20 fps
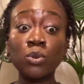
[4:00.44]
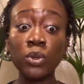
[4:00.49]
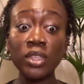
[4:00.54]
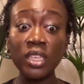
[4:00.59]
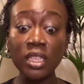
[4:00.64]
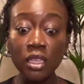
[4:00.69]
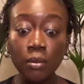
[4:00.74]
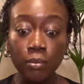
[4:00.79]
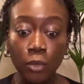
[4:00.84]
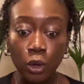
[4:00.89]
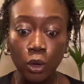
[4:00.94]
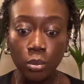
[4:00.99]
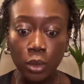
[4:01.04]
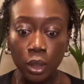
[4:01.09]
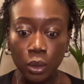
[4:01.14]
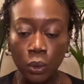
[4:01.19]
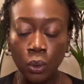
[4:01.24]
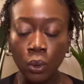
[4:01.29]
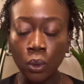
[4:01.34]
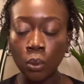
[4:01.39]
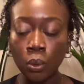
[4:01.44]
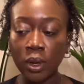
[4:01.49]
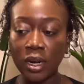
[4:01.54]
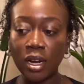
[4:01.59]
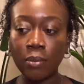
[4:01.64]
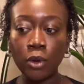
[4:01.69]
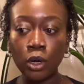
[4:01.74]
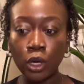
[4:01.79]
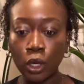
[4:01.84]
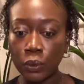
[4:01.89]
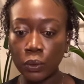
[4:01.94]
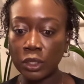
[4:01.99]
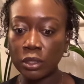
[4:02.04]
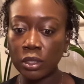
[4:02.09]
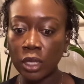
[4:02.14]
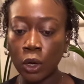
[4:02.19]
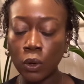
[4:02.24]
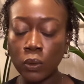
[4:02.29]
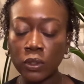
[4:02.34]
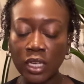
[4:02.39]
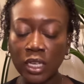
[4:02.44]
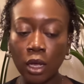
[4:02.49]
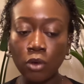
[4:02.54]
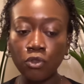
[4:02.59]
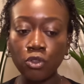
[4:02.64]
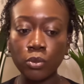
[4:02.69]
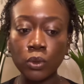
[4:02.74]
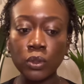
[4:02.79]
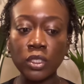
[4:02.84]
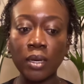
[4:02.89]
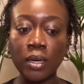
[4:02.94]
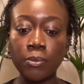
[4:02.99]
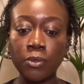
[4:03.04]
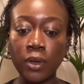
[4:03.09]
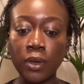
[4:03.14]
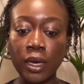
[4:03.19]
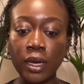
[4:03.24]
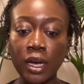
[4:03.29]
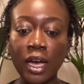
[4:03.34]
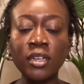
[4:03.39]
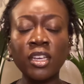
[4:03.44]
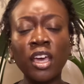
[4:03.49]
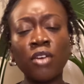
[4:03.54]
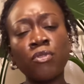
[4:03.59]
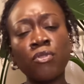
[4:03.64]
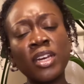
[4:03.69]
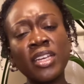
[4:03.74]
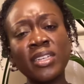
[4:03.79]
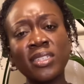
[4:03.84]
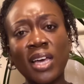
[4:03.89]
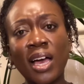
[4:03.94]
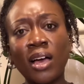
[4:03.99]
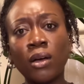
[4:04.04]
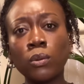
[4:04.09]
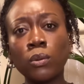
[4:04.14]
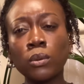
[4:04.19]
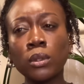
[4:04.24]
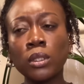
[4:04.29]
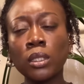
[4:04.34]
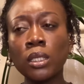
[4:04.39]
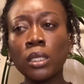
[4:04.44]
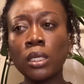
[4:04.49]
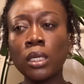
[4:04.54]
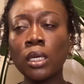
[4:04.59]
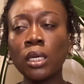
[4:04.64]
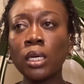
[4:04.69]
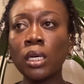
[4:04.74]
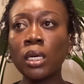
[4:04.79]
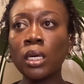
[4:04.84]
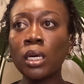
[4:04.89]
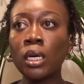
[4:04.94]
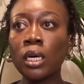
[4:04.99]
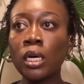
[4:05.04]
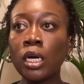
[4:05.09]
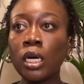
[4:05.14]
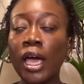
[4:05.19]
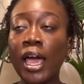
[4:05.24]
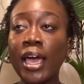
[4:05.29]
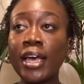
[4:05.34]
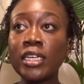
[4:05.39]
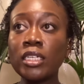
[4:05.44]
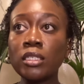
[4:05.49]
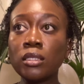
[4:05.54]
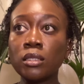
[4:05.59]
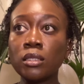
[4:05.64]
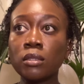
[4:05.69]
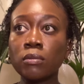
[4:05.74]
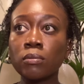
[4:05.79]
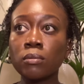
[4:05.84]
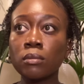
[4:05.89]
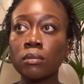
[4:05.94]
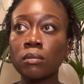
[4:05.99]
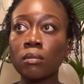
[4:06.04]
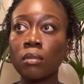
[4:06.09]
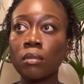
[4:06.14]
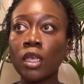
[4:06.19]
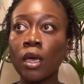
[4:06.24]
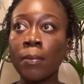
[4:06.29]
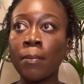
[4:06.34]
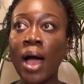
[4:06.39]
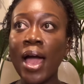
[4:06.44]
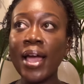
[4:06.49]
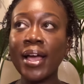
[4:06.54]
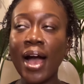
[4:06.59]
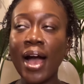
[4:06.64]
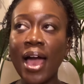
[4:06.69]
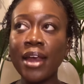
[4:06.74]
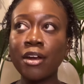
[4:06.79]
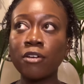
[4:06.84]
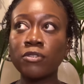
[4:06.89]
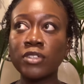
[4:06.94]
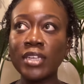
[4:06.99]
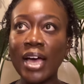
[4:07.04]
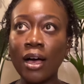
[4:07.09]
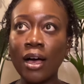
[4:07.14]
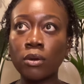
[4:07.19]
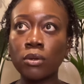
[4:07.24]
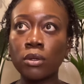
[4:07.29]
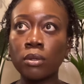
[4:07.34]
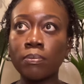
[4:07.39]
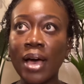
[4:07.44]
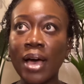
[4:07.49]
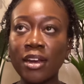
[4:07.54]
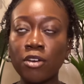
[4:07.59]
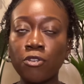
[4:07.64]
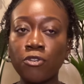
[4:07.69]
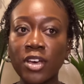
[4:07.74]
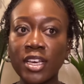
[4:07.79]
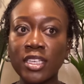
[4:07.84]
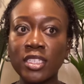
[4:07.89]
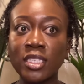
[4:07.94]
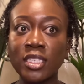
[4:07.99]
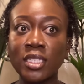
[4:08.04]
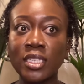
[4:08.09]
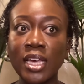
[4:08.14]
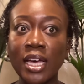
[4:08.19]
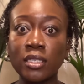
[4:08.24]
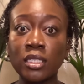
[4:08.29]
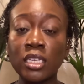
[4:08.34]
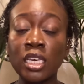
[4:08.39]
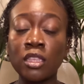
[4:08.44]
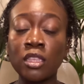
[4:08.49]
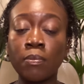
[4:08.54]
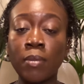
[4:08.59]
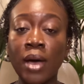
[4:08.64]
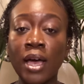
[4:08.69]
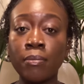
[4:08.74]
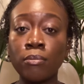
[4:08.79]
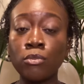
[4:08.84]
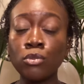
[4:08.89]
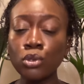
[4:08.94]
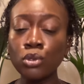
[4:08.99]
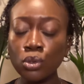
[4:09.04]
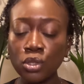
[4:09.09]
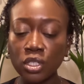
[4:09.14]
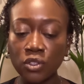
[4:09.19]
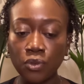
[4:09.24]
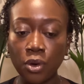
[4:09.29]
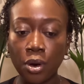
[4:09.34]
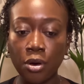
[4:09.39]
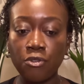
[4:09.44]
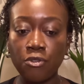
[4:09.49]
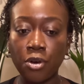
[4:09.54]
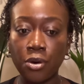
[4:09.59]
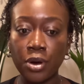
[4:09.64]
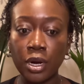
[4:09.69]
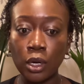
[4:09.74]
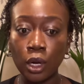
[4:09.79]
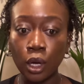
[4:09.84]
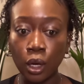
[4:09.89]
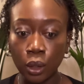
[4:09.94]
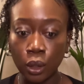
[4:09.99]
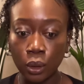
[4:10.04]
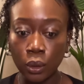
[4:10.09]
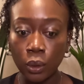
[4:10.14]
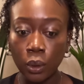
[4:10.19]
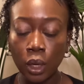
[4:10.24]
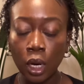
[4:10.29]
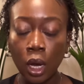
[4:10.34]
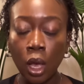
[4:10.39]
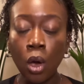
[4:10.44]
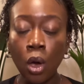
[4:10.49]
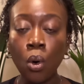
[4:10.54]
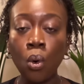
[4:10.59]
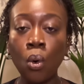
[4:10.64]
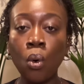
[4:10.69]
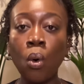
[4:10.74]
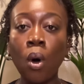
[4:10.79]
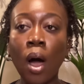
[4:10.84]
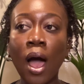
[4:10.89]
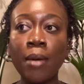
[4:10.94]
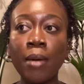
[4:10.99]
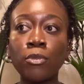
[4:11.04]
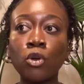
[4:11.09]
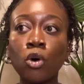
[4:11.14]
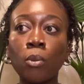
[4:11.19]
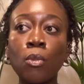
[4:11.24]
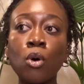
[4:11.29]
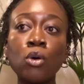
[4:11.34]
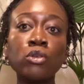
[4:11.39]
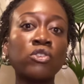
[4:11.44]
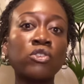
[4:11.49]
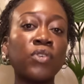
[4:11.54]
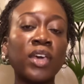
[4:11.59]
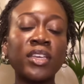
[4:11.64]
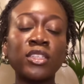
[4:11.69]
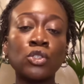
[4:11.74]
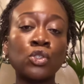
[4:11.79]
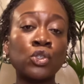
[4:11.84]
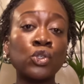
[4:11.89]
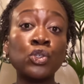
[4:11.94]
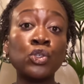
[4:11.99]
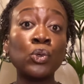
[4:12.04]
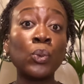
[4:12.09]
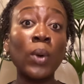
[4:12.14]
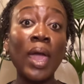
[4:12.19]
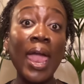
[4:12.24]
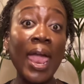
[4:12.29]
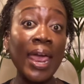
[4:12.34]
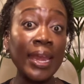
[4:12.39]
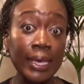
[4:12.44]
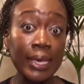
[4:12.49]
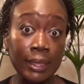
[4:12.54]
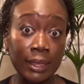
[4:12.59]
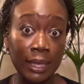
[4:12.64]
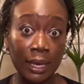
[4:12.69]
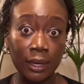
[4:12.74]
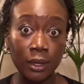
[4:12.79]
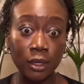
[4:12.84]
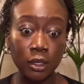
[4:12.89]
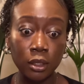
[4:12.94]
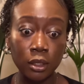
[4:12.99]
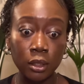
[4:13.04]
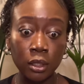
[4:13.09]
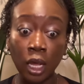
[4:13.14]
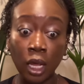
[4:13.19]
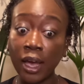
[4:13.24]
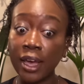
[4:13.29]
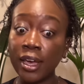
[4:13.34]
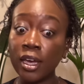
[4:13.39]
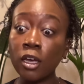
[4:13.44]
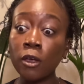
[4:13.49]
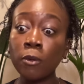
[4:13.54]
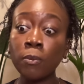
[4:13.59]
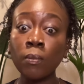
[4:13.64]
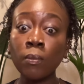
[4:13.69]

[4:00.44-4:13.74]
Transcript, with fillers: within the moment or when I'm alone in the hotel room or something, I'd get really down. And my kind of down manifests as either my mood is very, very low or I'm not motivated to do anything. Like,